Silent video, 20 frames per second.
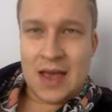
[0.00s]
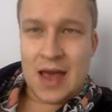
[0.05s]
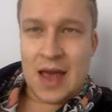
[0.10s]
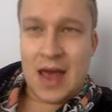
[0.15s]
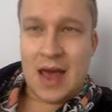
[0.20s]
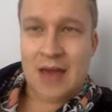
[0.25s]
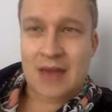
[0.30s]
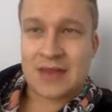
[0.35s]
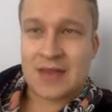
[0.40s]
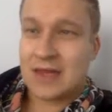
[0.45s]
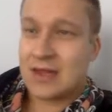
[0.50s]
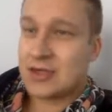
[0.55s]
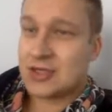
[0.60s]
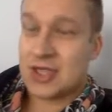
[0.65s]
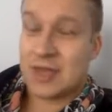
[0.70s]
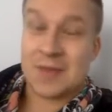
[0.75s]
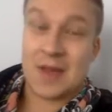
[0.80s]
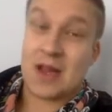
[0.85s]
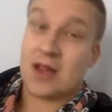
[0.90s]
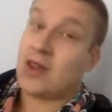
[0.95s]
I think there's
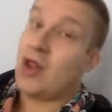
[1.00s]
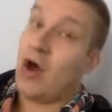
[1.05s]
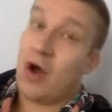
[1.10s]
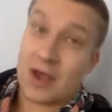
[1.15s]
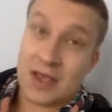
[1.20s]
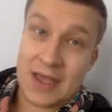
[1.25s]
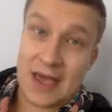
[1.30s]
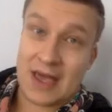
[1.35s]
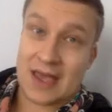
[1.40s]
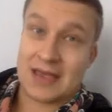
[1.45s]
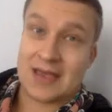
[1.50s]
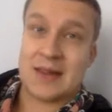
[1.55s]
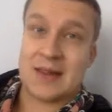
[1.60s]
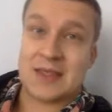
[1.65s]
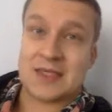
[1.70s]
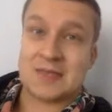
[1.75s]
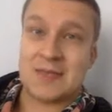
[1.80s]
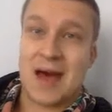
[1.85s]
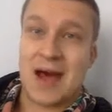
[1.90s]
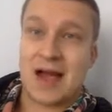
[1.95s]
going to be a lot of kicking in
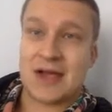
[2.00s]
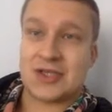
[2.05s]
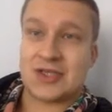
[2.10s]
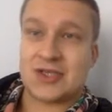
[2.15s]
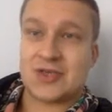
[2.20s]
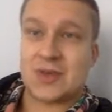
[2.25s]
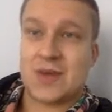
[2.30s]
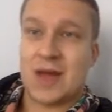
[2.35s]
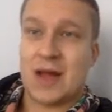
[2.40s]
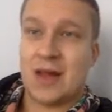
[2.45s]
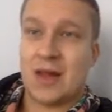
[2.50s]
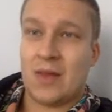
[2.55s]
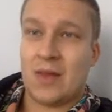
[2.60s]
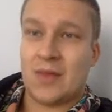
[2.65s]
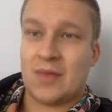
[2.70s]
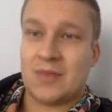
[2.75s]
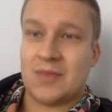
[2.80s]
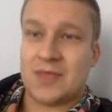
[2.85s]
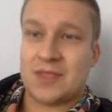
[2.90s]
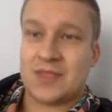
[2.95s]
this match as well. I
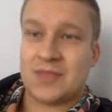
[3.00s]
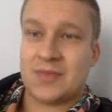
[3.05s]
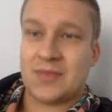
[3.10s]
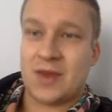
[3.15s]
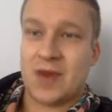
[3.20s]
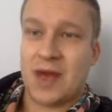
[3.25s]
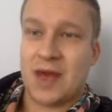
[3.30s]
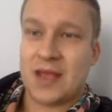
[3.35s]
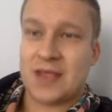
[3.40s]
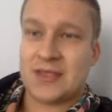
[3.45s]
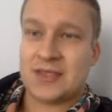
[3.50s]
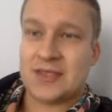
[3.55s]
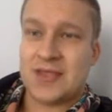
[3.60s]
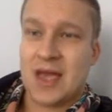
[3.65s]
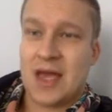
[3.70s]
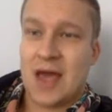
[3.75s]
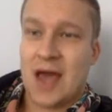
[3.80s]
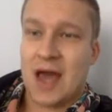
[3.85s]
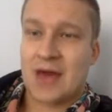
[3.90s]
wouldn't be surprised.